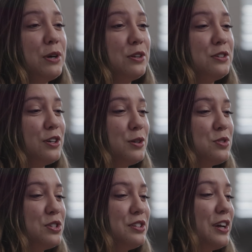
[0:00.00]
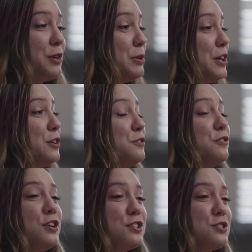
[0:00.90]
about adoption. I plan on
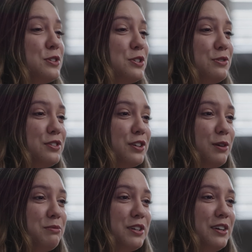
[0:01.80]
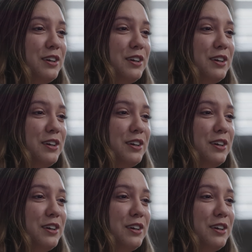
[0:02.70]
fostering to adopt